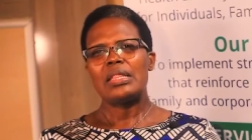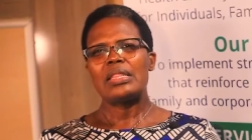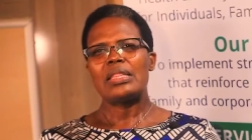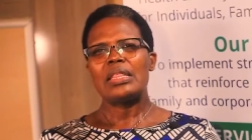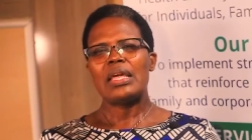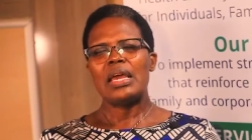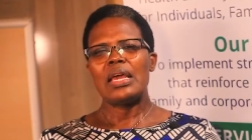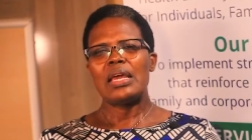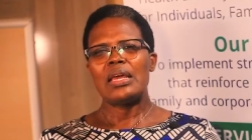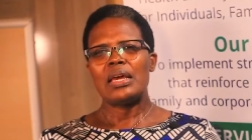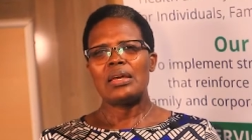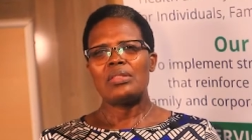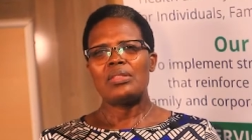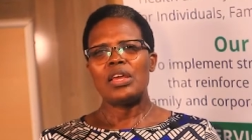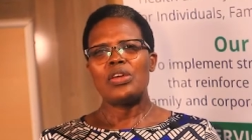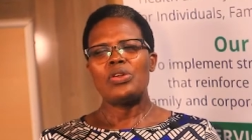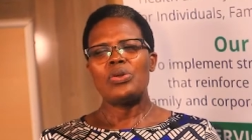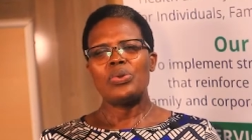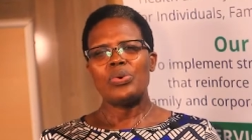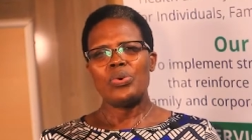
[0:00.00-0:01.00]
They
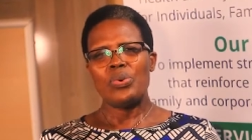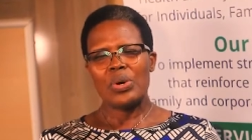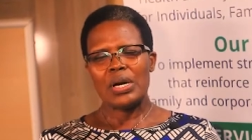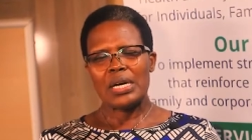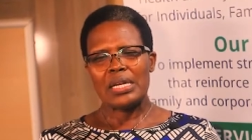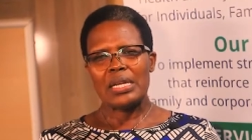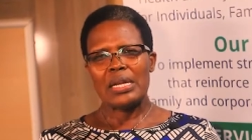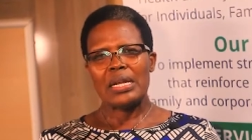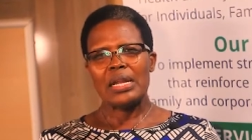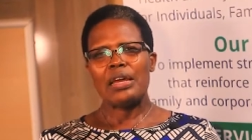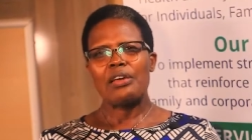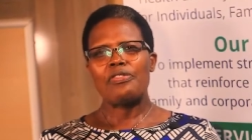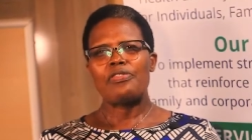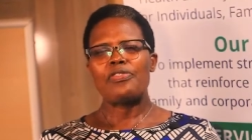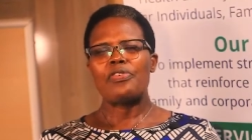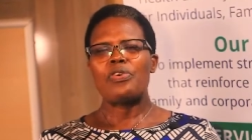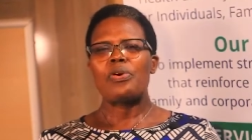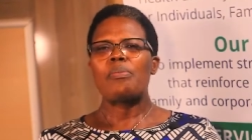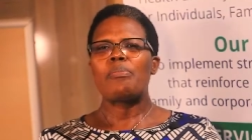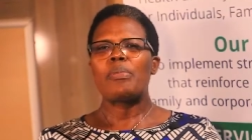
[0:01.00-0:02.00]
look at life
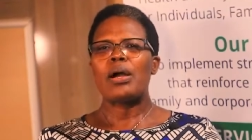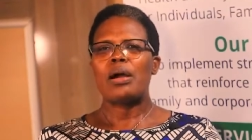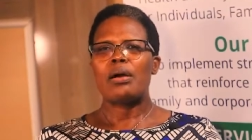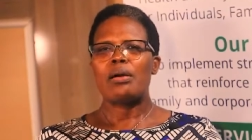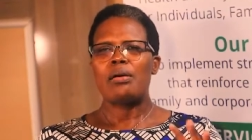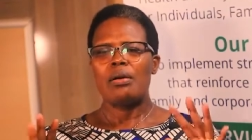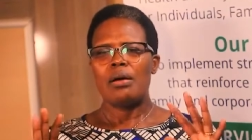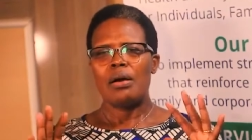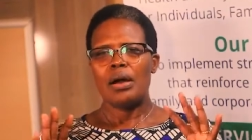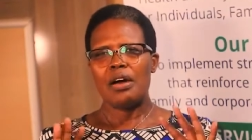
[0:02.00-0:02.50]
from a